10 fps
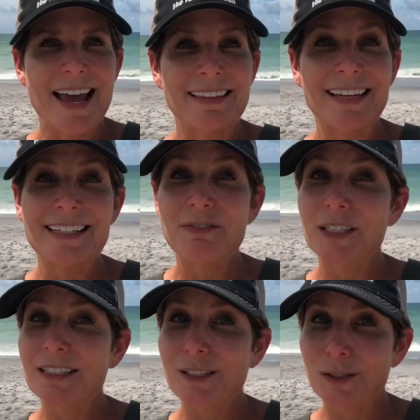and that even
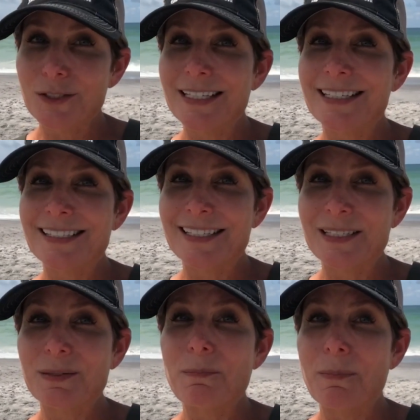includes the
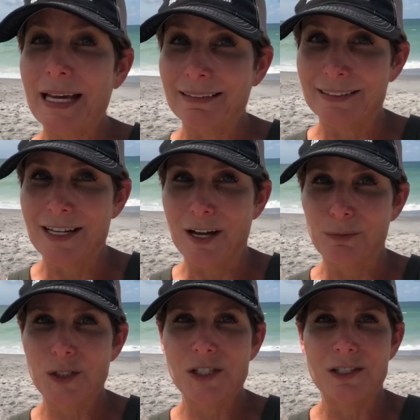extinct
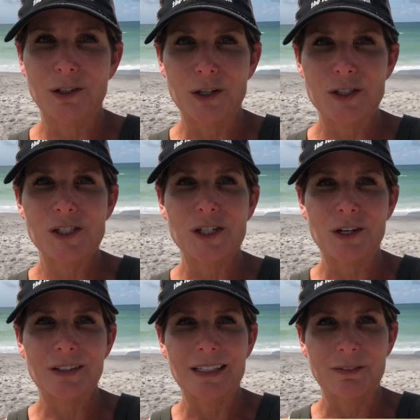megalodon, which is the largest
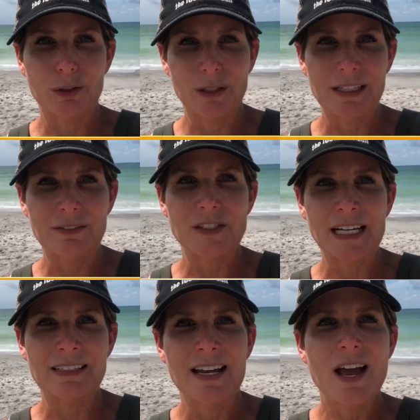shark that ever lived.
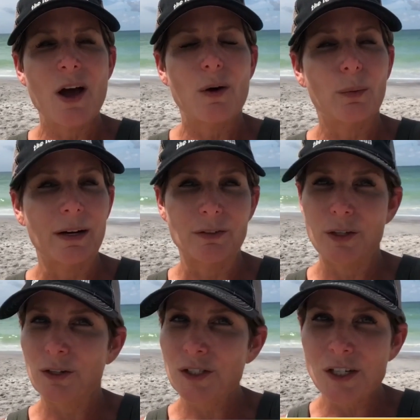And wherever
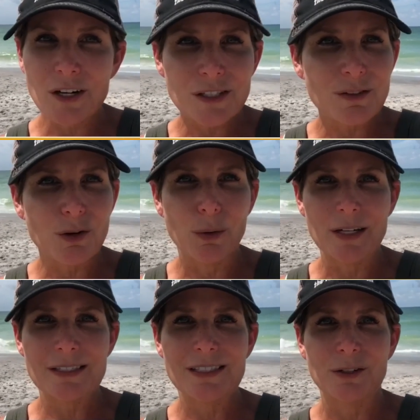there are sharks, of
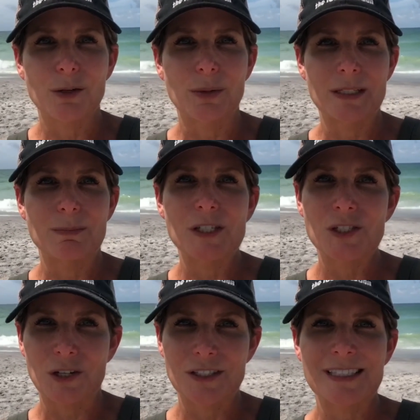course, there are going to be
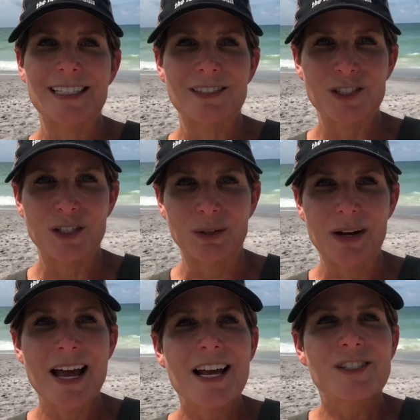shark's teeth
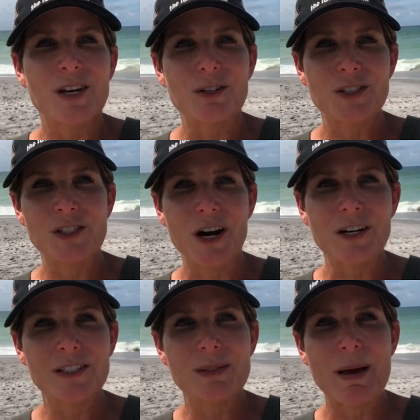too. So
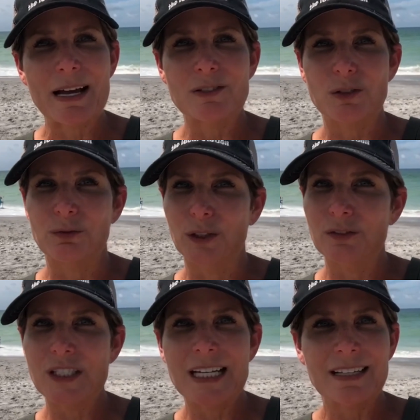sharks' mouths are full
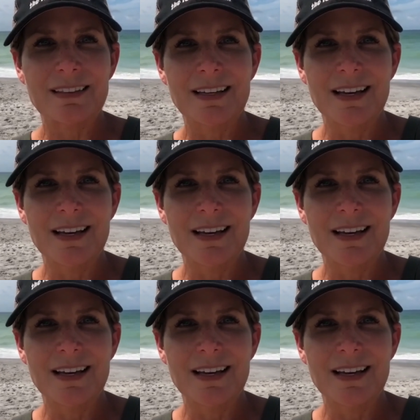of teeth.